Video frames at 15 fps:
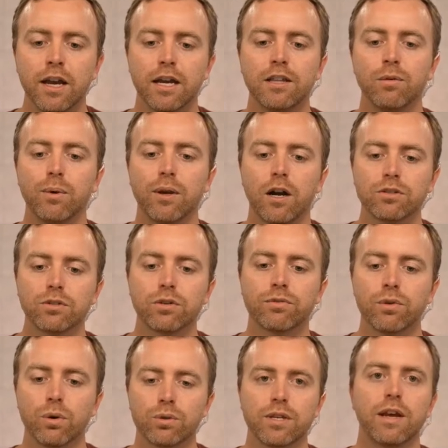And then we also,
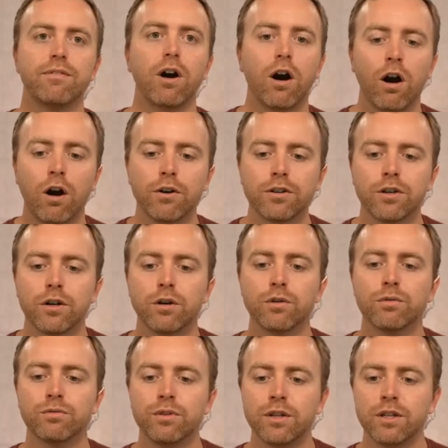of course, have
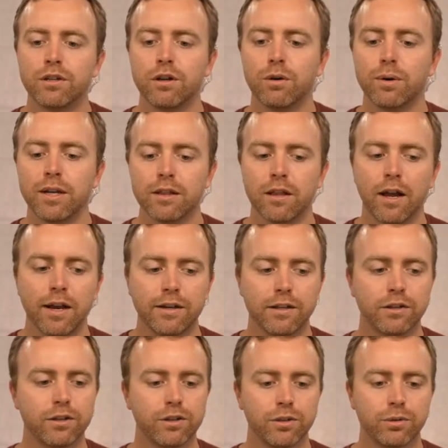audio, video, and
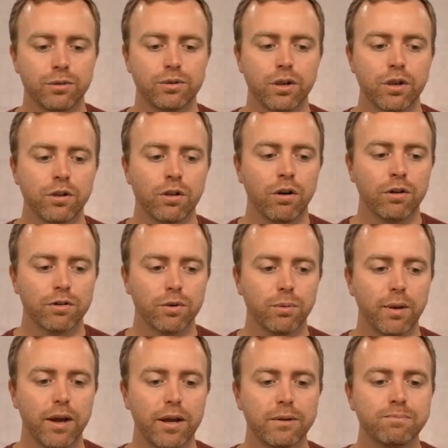lighting cues along the
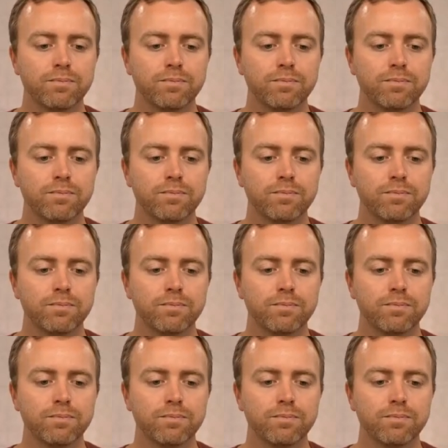way.